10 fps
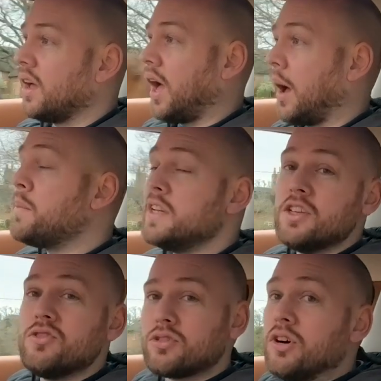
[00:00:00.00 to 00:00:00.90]
I mean,
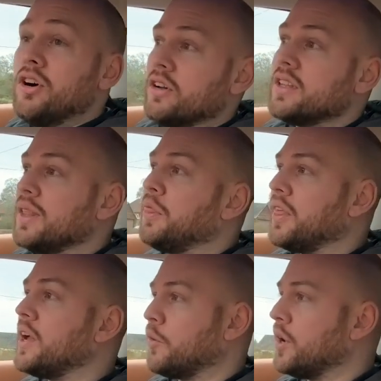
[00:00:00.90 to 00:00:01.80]
you could, in
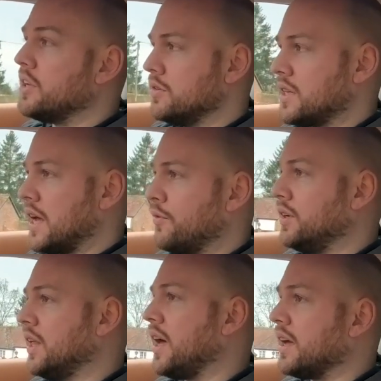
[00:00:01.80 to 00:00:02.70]
theory, use it every
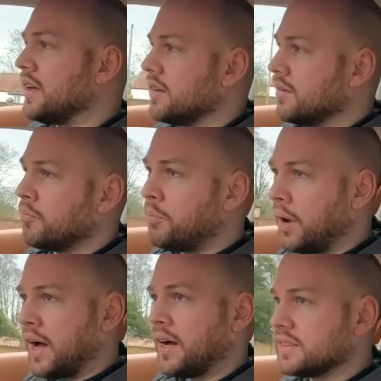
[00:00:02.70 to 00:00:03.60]
day,
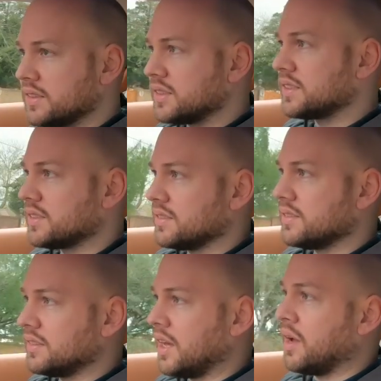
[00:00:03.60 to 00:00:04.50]
but
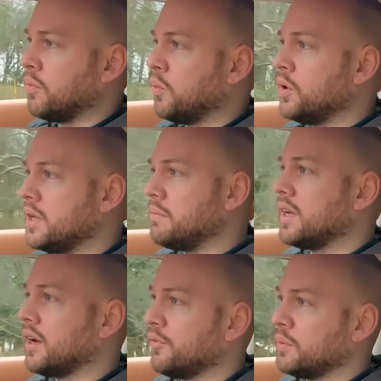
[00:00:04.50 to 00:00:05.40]
would it be
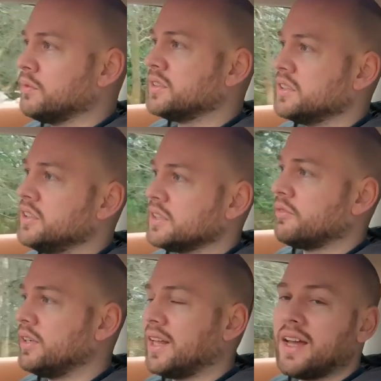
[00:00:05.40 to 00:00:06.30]
comfortable to use
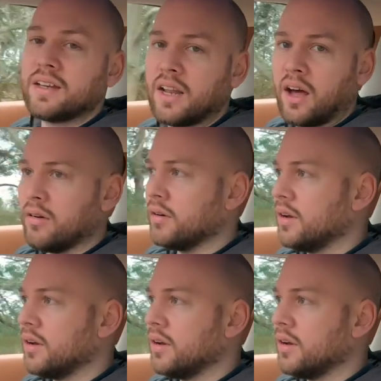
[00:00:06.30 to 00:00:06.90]
every day? No.